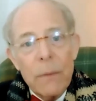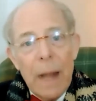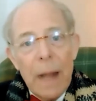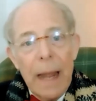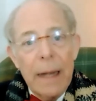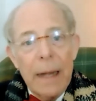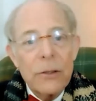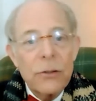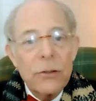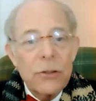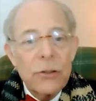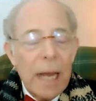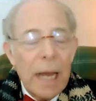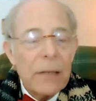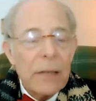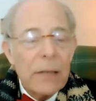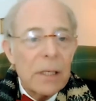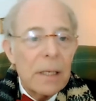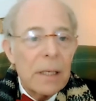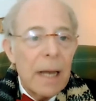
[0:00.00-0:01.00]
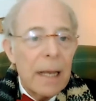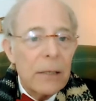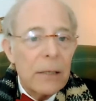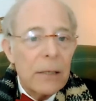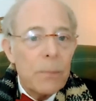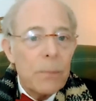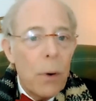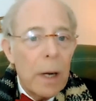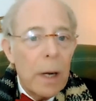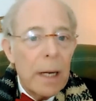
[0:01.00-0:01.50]
as Jason has
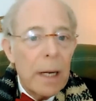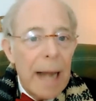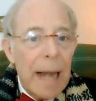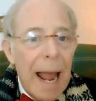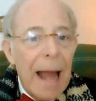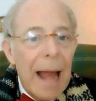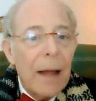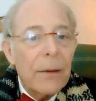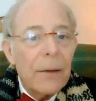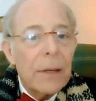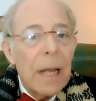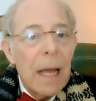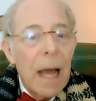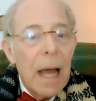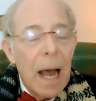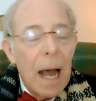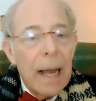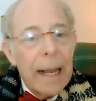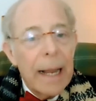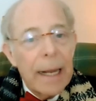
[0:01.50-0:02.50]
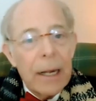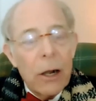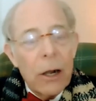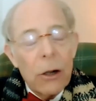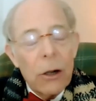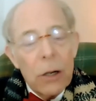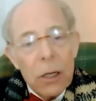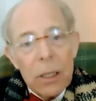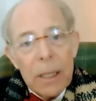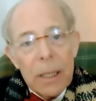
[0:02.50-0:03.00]
pointed out in our early